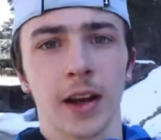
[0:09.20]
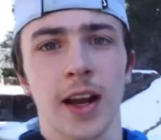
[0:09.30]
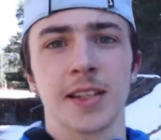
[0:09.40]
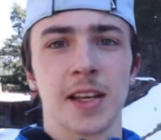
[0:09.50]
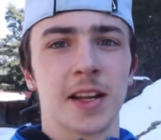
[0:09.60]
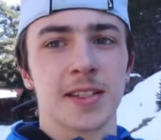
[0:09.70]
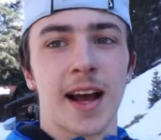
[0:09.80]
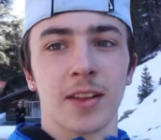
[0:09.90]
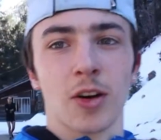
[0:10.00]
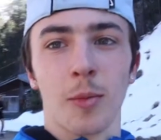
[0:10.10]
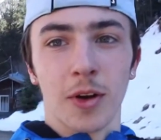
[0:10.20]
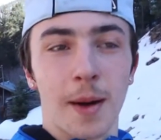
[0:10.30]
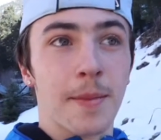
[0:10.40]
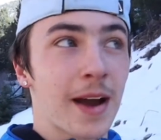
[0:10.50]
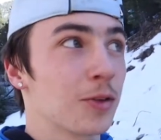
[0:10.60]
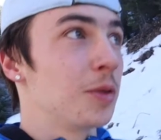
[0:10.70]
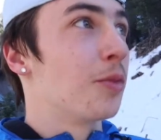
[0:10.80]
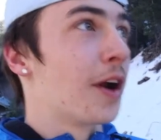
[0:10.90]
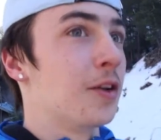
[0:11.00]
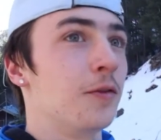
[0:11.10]
Alright guys, it is Tyler Humlin. I'm back with a
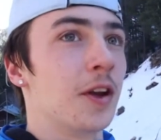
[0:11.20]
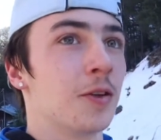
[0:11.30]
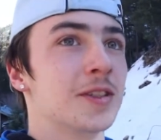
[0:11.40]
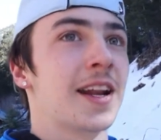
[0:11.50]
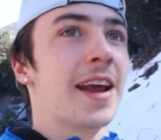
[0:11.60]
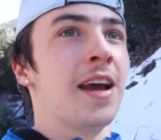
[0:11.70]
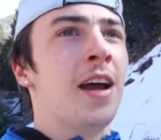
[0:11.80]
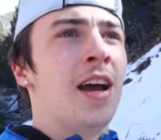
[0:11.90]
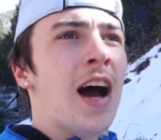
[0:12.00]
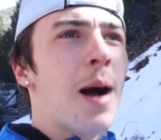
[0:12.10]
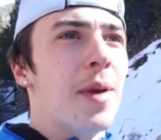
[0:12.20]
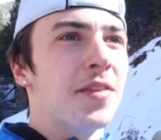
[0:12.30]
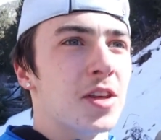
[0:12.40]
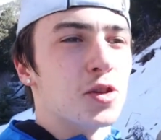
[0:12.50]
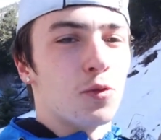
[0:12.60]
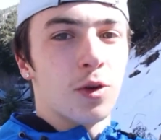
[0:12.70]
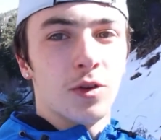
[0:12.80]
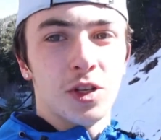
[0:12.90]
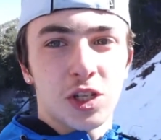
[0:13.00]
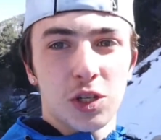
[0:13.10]
brand new video today. I'm at this
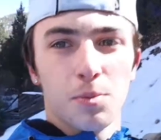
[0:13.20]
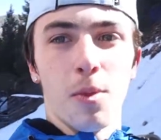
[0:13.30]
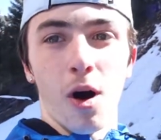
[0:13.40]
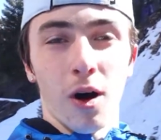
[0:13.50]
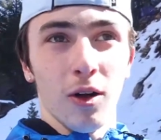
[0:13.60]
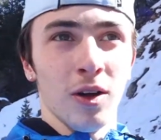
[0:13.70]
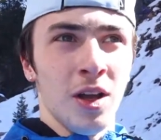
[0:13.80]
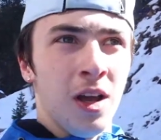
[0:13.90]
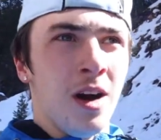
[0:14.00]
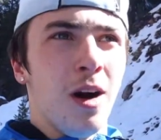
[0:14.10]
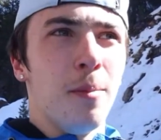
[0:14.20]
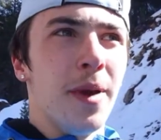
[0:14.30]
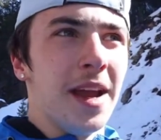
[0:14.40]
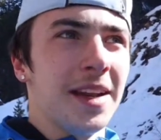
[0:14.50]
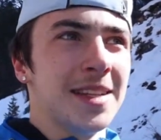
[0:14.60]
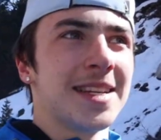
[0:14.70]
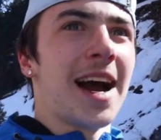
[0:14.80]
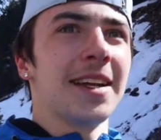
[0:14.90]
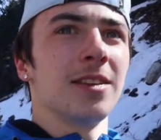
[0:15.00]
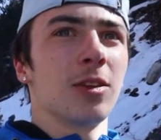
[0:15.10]
really small, abandoned,
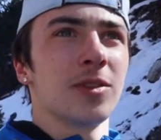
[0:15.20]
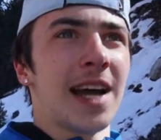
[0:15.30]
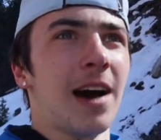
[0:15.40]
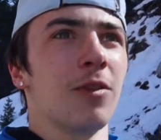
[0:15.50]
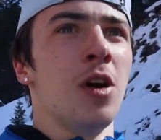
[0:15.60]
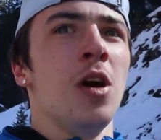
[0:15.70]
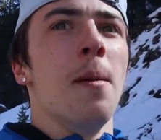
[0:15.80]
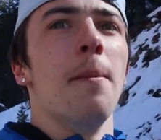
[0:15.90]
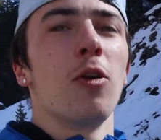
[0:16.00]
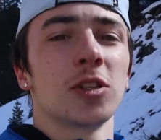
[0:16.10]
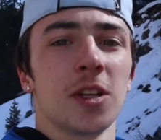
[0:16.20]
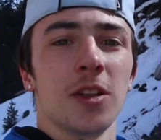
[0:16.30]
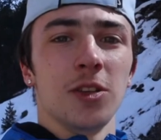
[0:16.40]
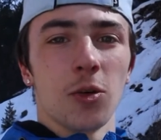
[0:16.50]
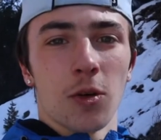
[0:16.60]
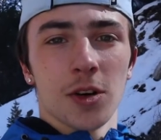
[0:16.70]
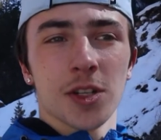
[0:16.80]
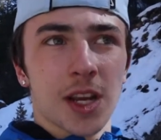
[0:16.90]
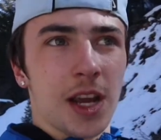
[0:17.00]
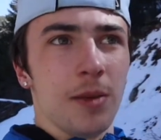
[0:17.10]
tiny little town. Most of the
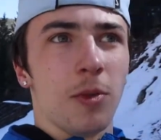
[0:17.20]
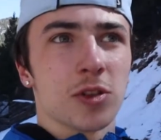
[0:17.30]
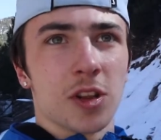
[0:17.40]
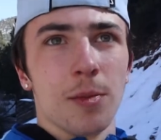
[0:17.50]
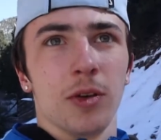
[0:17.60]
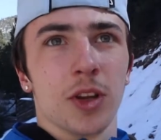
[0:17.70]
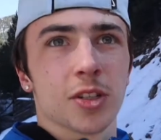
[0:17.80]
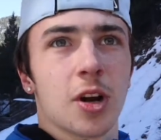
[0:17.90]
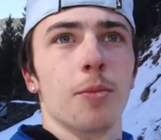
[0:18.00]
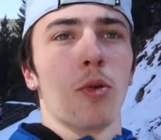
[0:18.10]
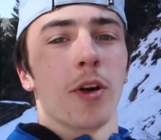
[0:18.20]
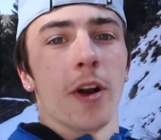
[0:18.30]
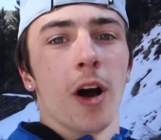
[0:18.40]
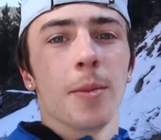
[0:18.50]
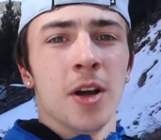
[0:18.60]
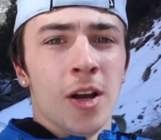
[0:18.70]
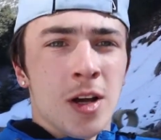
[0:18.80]
doors and most of the buildings are boarded up.